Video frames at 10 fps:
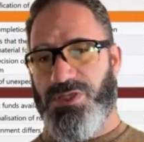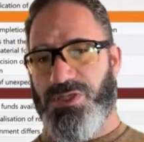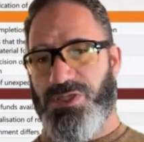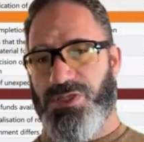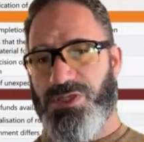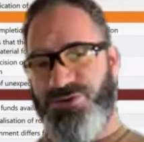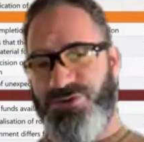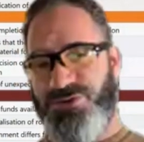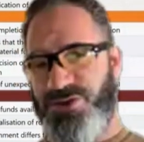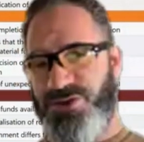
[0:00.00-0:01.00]
They're a drag
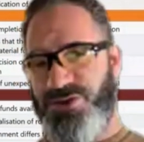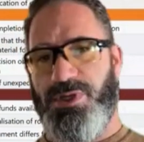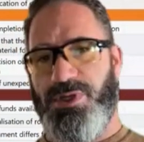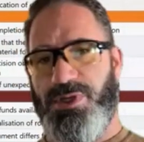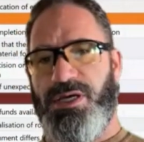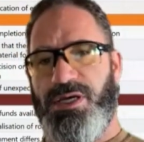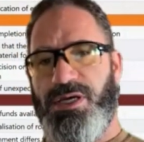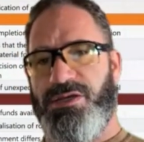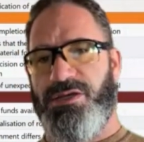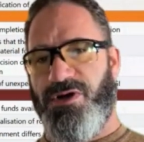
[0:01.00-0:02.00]
and drop
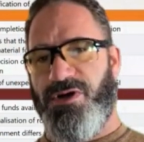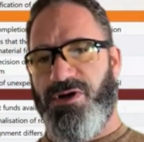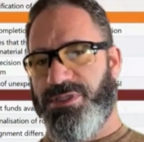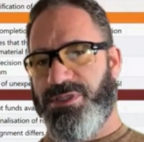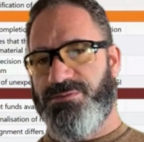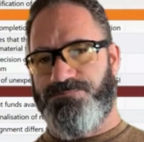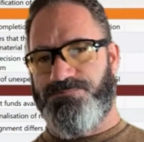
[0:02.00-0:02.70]
environment